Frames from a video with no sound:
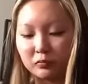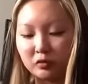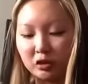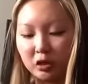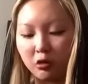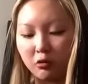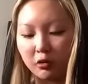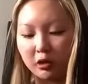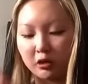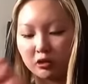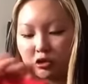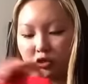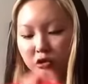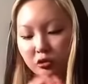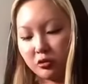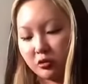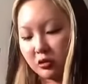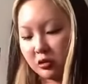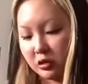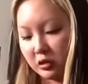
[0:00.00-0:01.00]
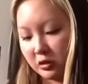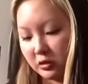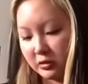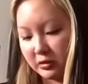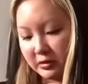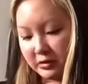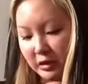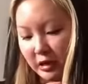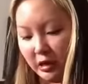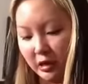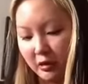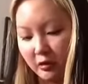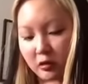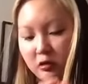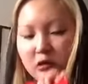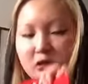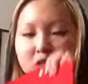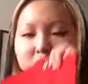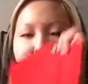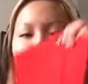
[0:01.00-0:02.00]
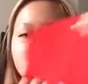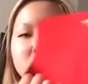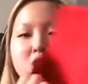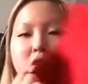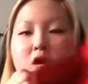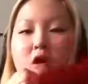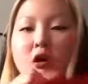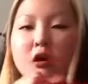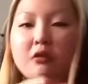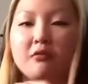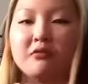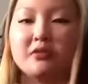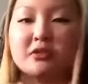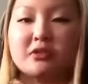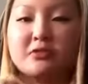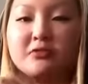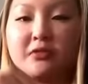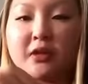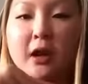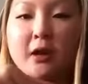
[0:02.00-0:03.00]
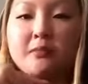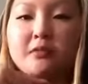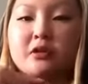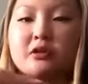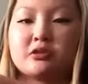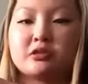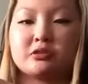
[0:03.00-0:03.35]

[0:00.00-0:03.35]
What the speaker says: I'll show you the inside of this flap here.